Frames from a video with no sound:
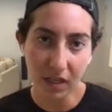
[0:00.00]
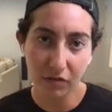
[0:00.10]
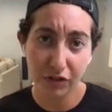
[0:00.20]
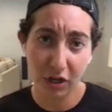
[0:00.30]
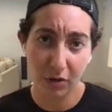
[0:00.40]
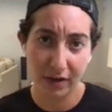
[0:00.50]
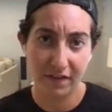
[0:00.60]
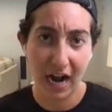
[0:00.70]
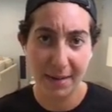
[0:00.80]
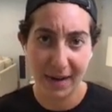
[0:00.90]
So if
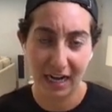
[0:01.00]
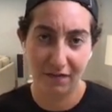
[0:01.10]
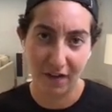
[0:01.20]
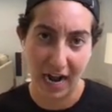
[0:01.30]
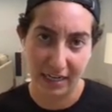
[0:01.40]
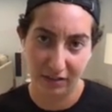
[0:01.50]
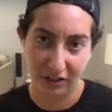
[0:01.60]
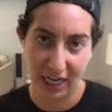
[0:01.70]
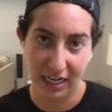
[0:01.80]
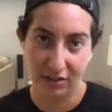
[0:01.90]
I make a file
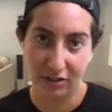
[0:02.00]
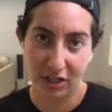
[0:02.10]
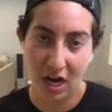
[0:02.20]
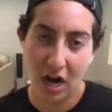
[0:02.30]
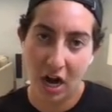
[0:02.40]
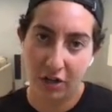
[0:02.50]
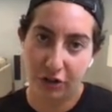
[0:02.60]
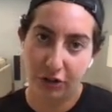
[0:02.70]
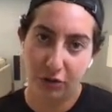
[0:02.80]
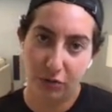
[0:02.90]
change
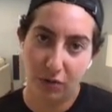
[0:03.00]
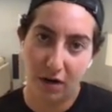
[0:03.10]
to a